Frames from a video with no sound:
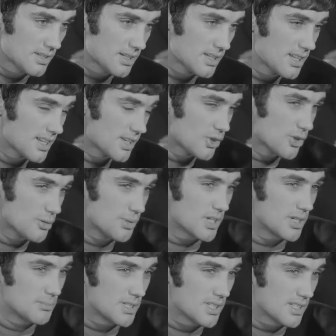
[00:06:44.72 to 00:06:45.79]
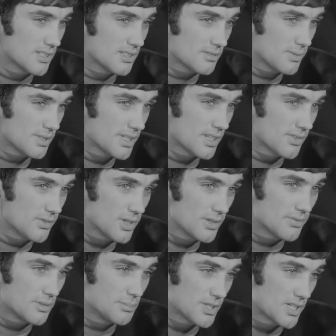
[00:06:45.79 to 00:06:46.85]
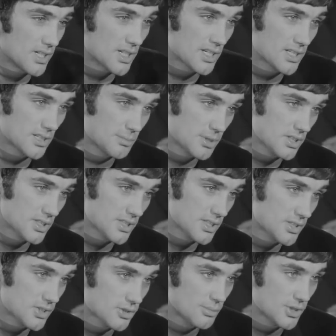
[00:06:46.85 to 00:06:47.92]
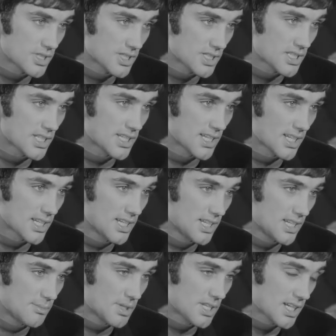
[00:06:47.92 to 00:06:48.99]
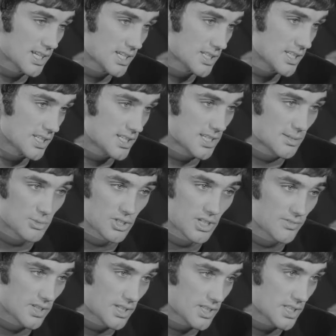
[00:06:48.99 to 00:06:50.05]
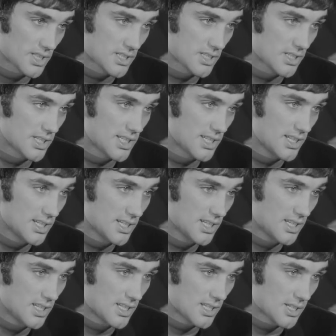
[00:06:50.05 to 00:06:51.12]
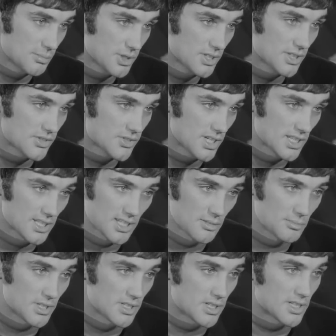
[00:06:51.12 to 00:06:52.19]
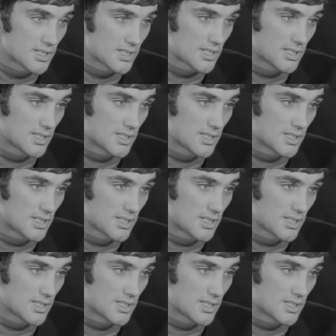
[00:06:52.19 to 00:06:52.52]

It could become a little, well, not rougher but harder, because there's so much at stake. I mean, like I say, teams who haven't got a chance of the league, they're bound to try a little bit harder.